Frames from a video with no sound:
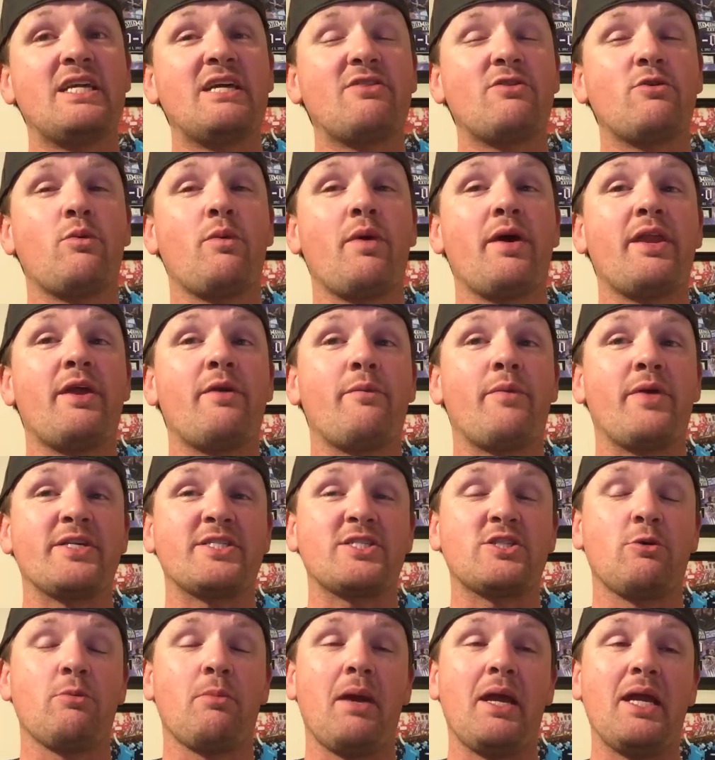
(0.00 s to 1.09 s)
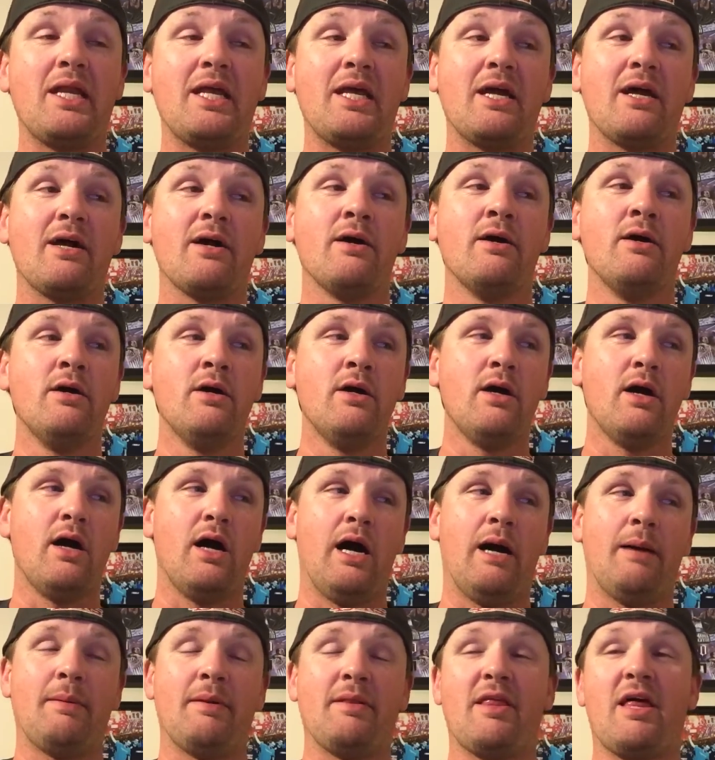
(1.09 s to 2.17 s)
get the win at WrestleMania.
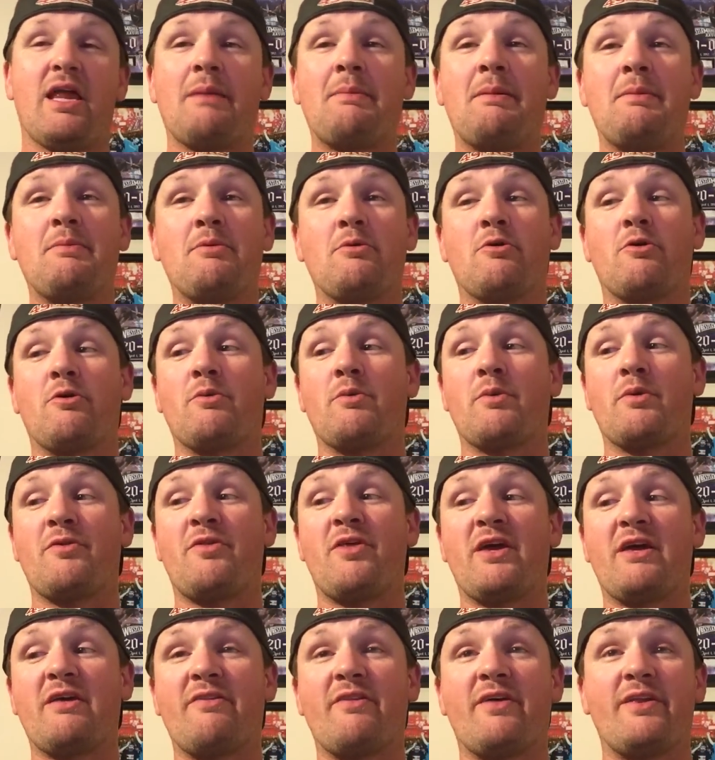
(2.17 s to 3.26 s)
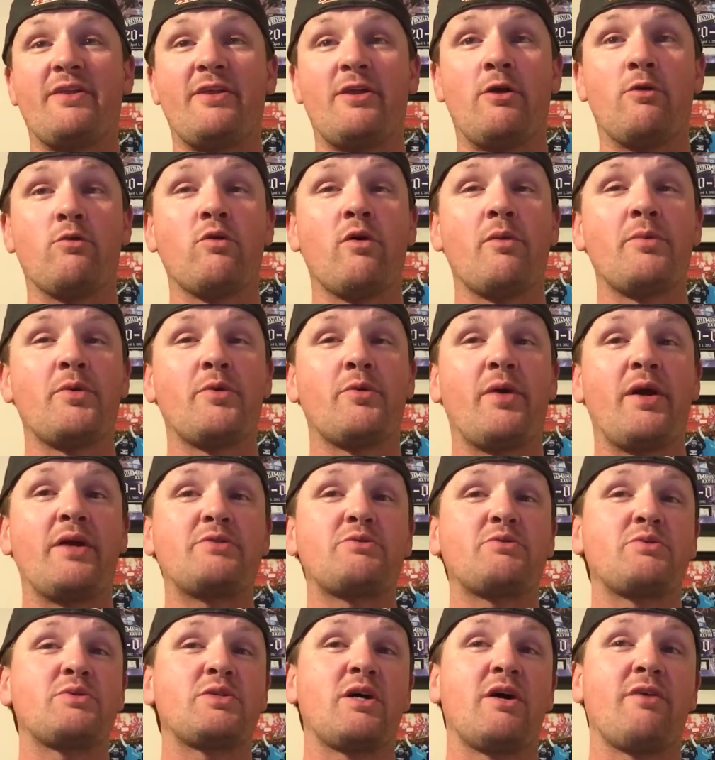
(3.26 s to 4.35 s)
Um, a lot of people were, were, thinking that you know Roman Reigns
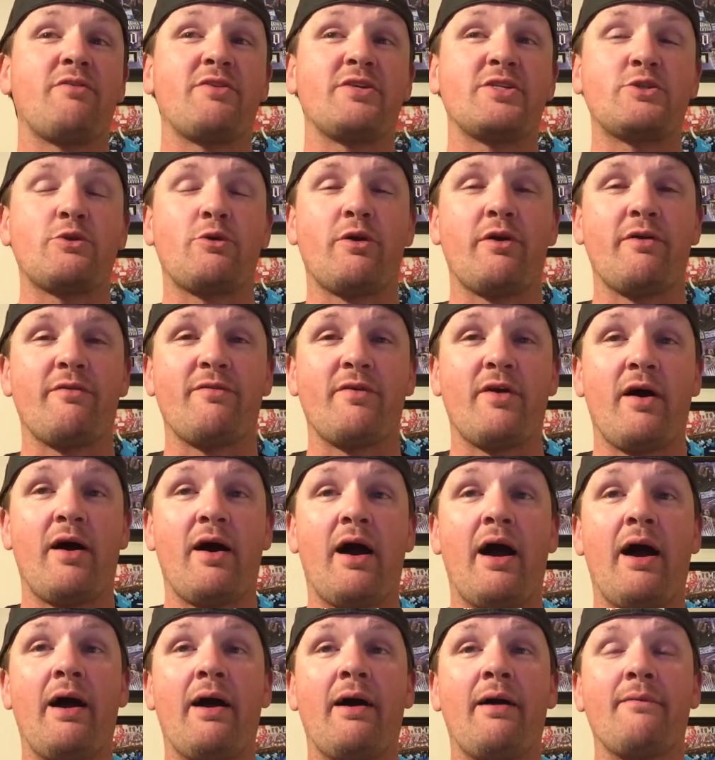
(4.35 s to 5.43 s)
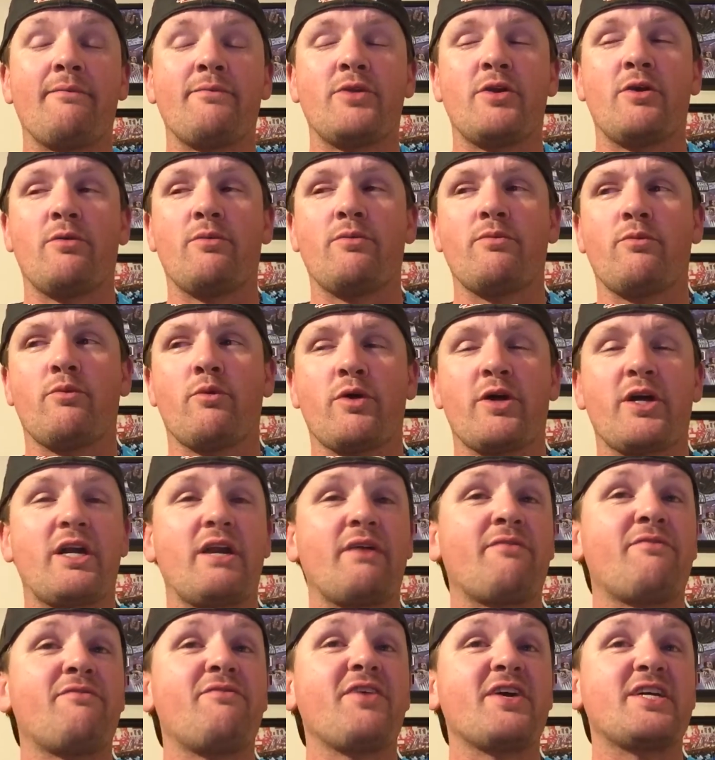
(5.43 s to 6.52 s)
was on this sort of uh, uh, you know we're
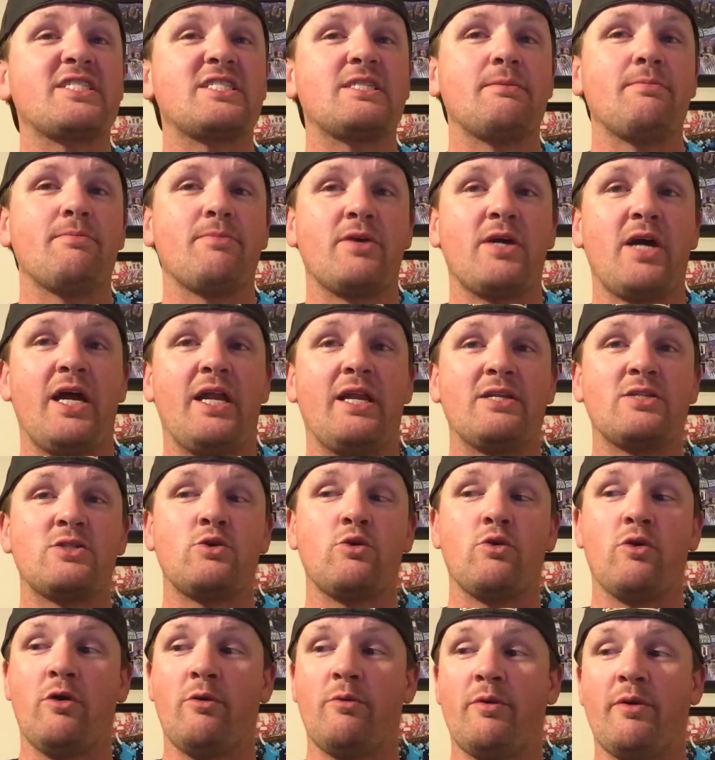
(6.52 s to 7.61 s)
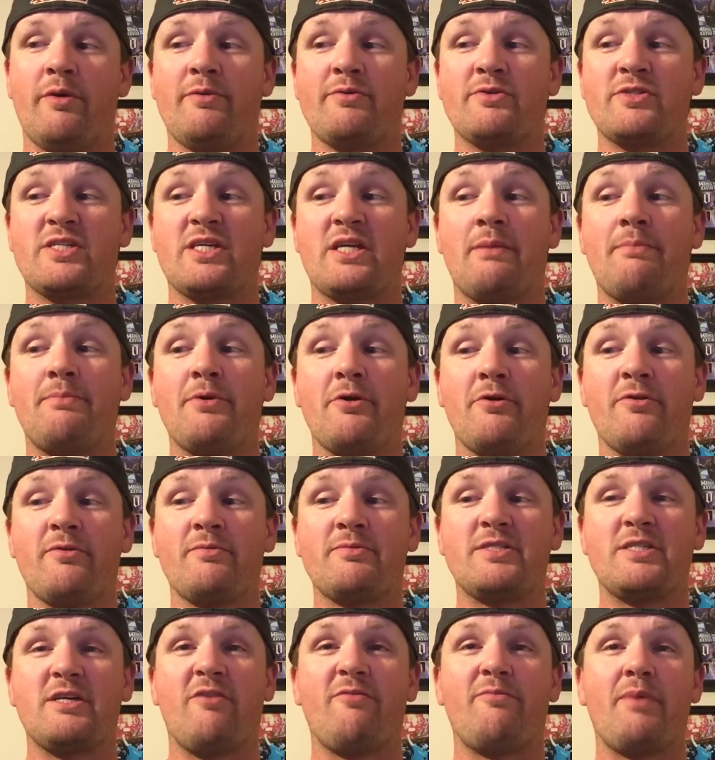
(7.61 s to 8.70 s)
gonna fix him kind of tour where he was gonna build
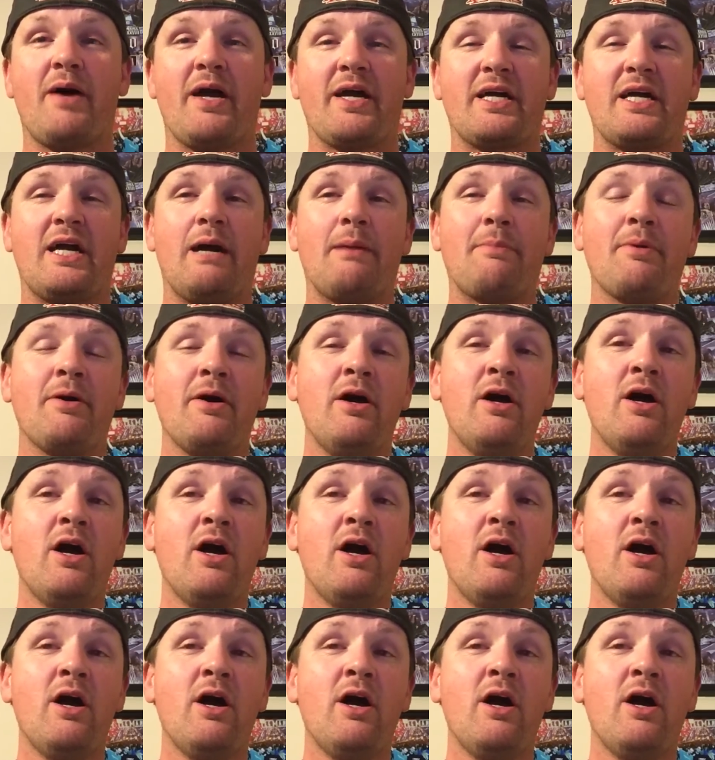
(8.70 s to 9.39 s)
himself back up.